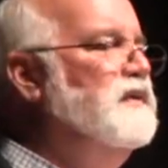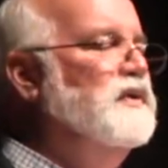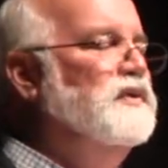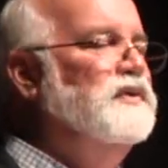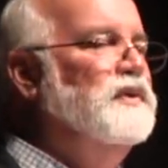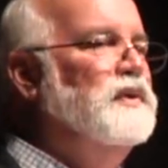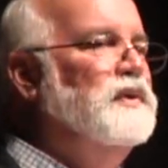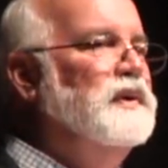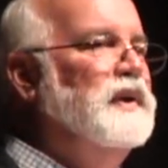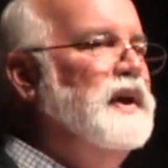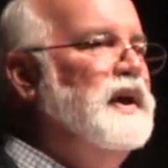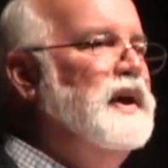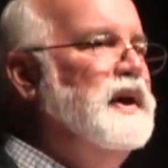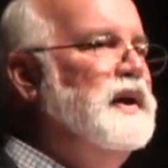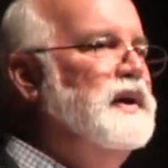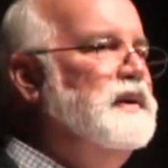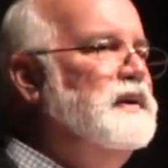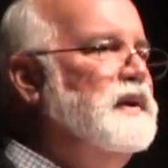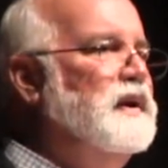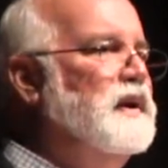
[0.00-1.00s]
years old,
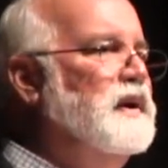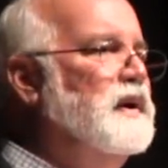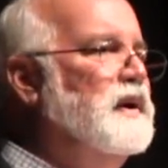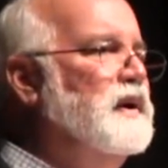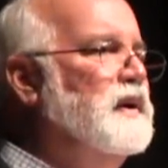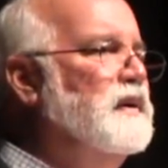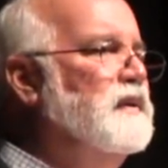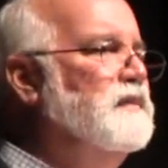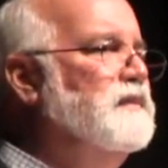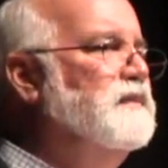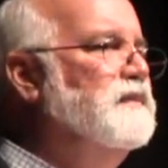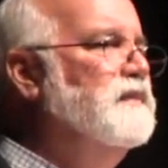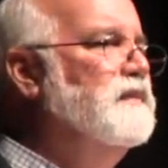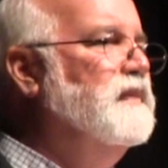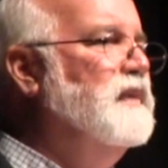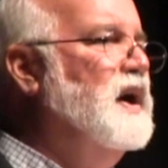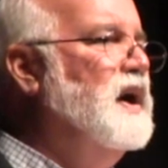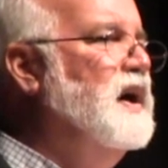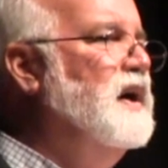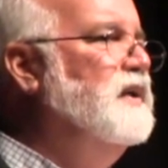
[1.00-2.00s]
and uh,
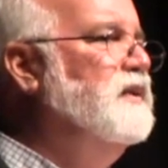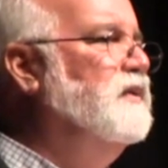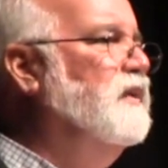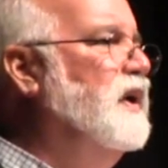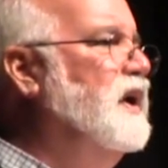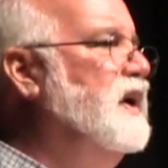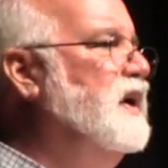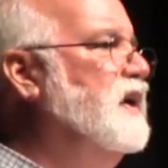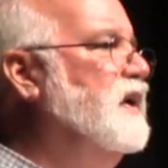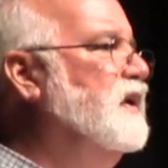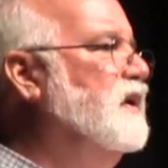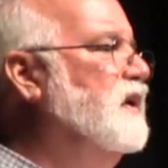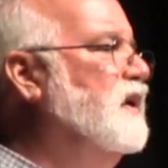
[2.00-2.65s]
Andre,